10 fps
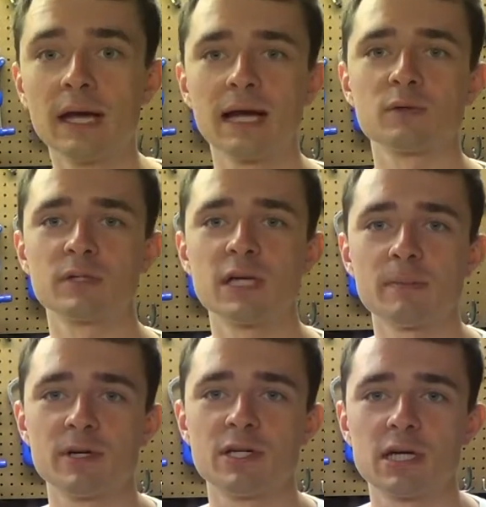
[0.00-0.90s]
guys, what's up?
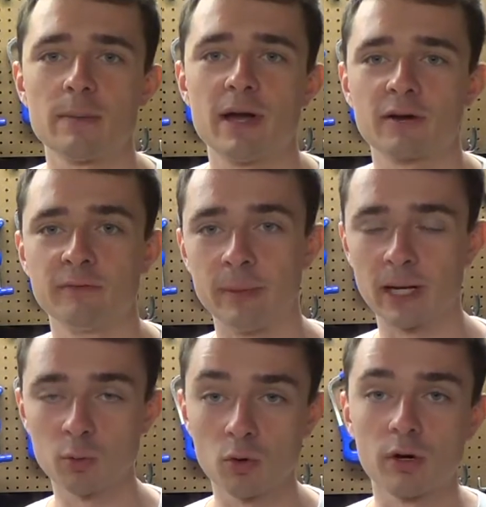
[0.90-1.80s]
I just got back from
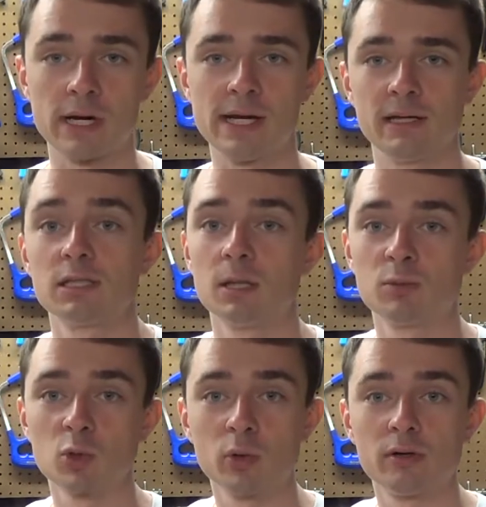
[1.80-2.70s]
endwar and a
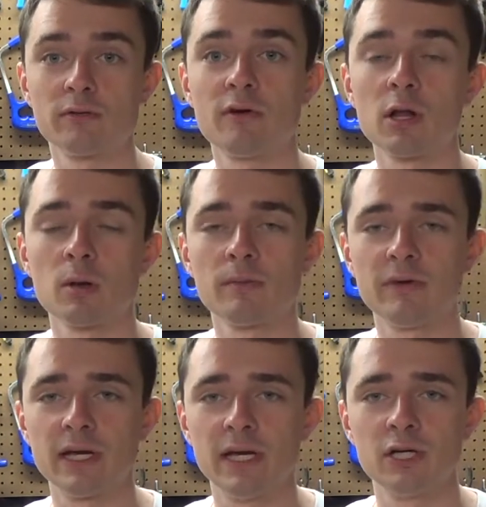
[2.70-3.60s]
subsequent follow-up
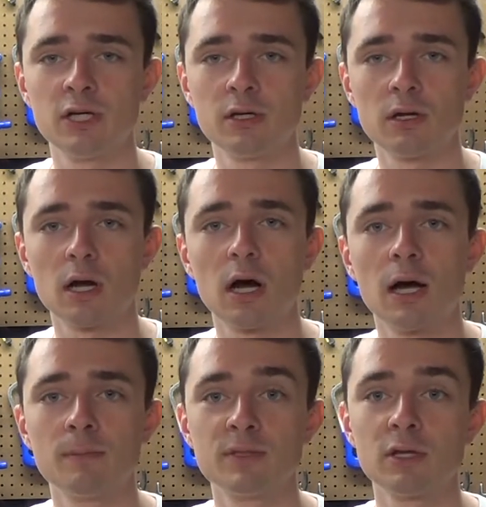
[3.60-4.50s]
vacation.
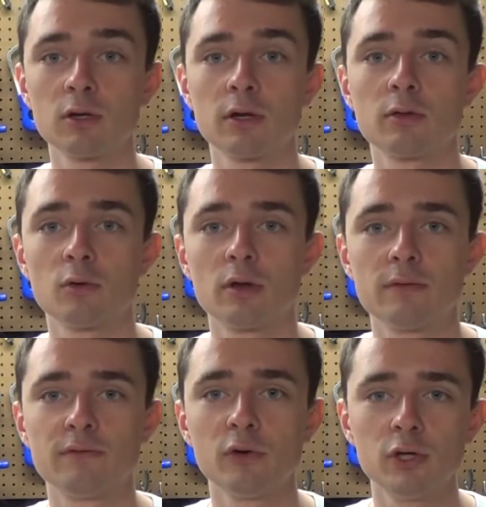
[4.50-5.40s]
I'm still looking through all the
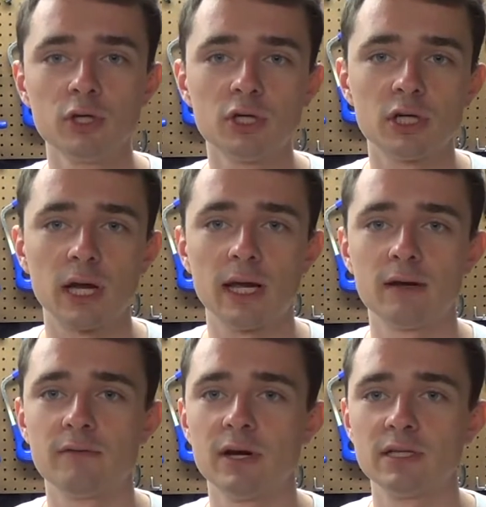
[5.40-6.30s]
footage
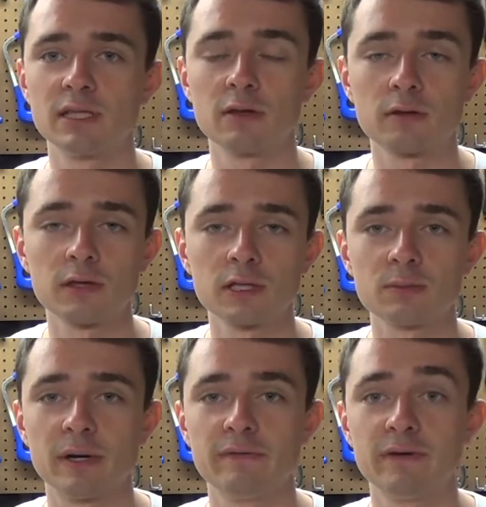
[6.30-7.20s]
and various other things,
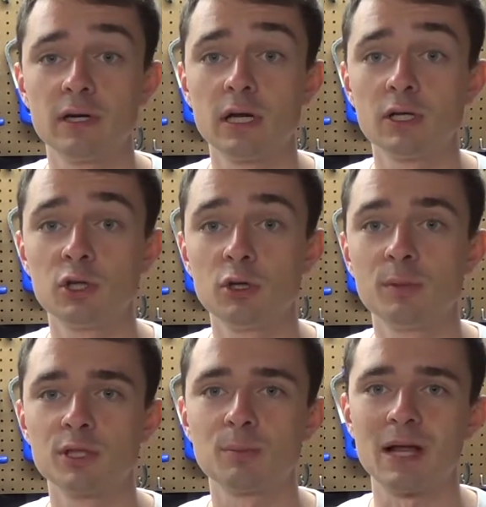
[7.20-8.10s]
but I figured I'd show you a
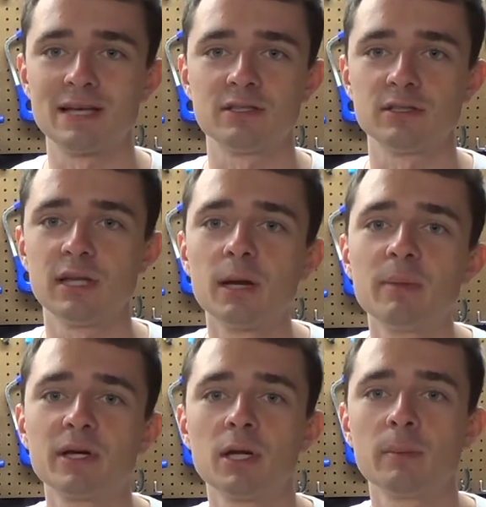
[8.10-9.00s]
bunch of blasters that I
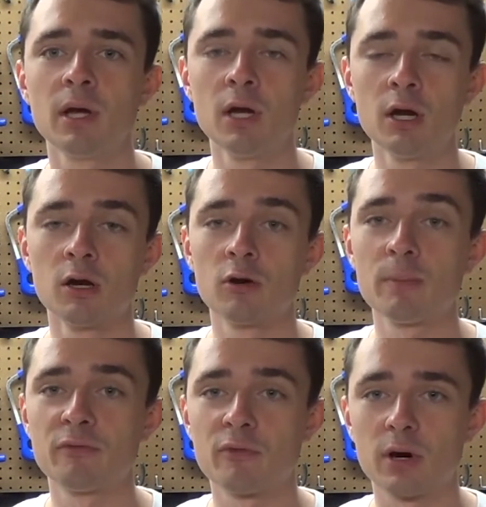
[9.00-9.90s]
picked up right
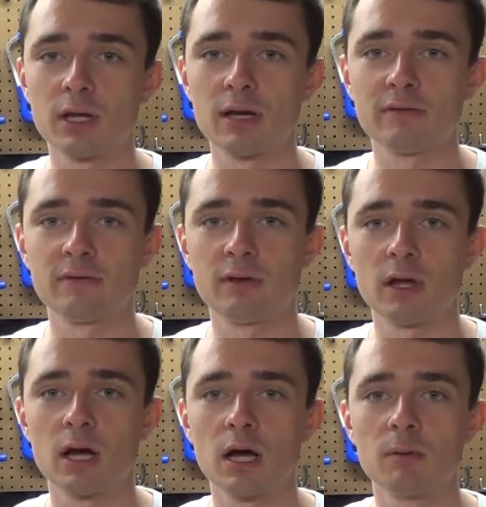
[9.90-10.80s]
before I left,
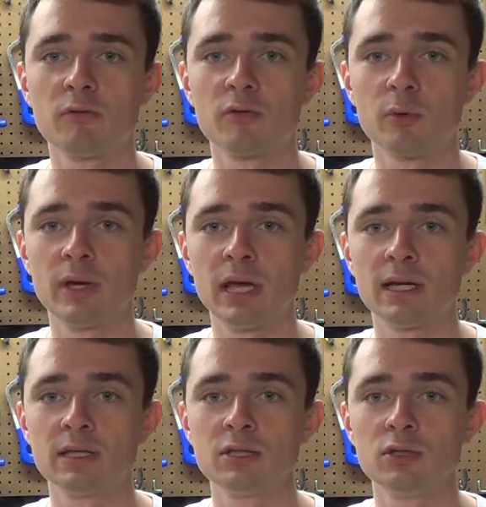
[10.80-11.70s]
before we get
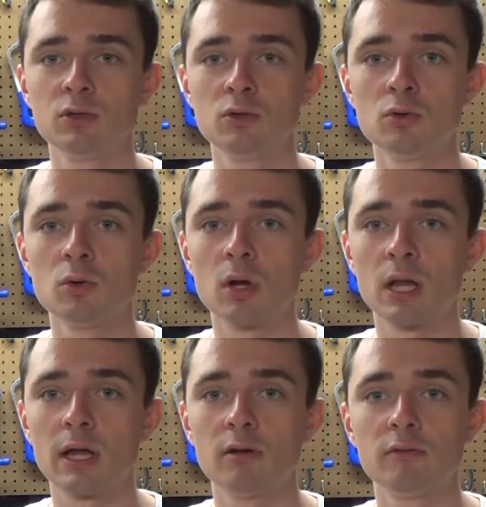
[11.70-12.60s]
into a
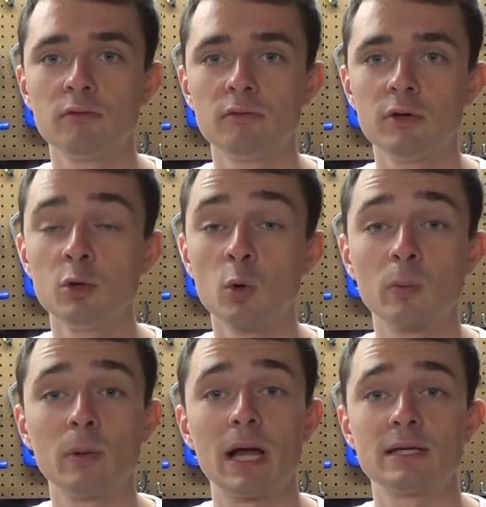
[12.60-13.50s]
lot of newer
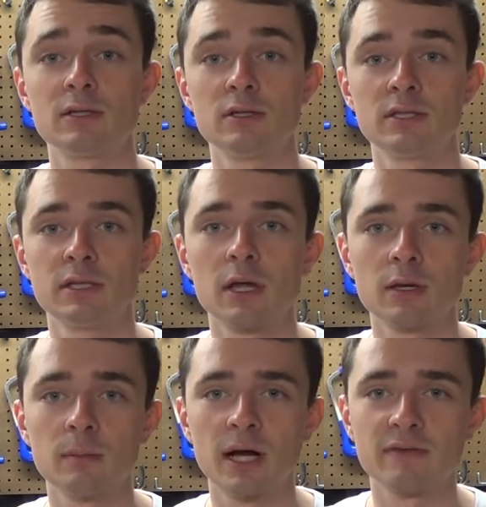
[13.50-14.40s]
blasters and other
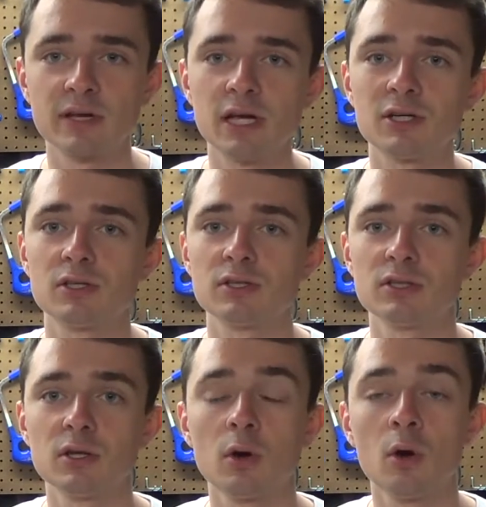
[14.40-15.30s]
modifications.
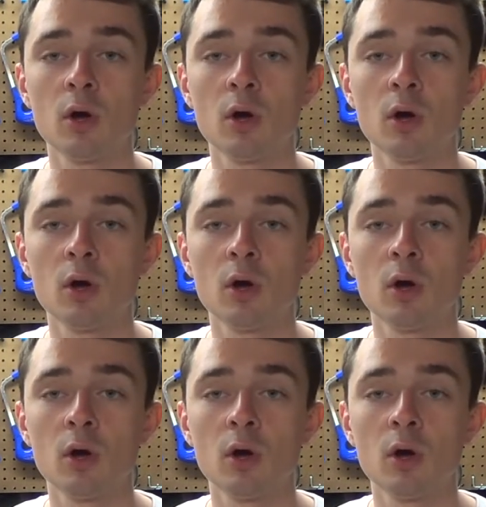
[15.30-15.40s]
So